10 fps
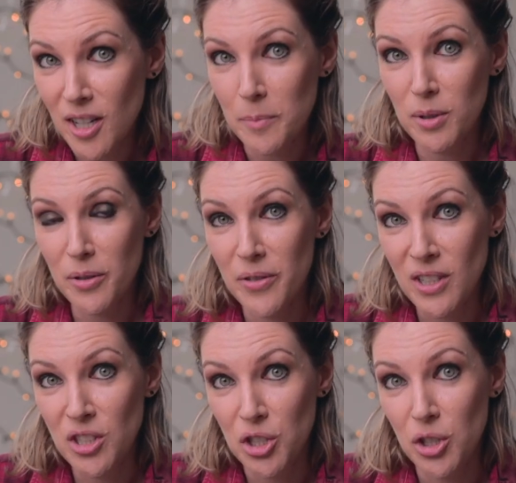couple of
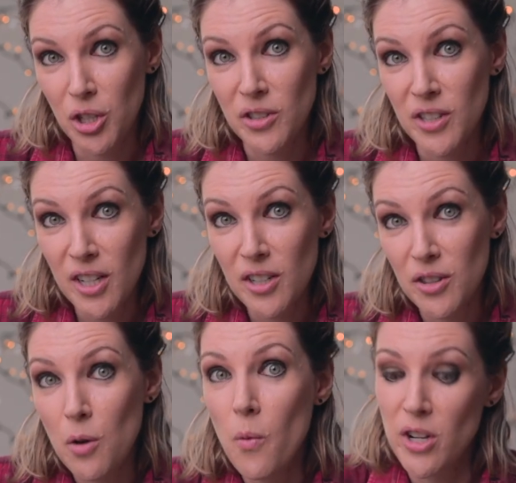things you should consider
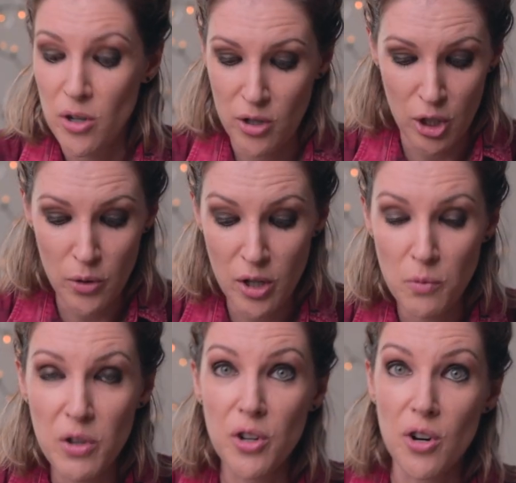though when you're shooting
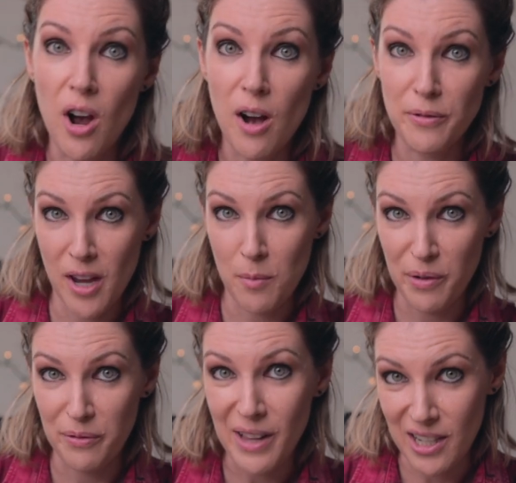with your
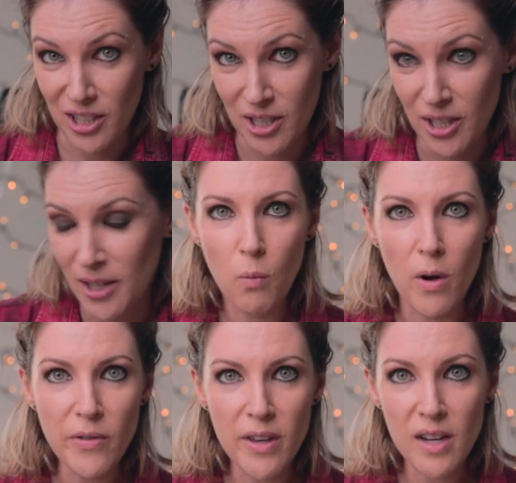off-camera flash.
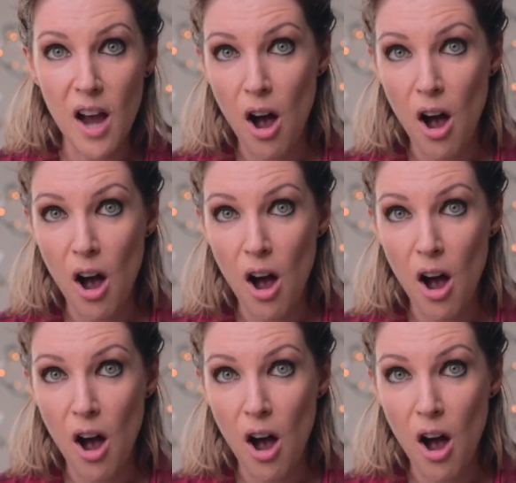One thing I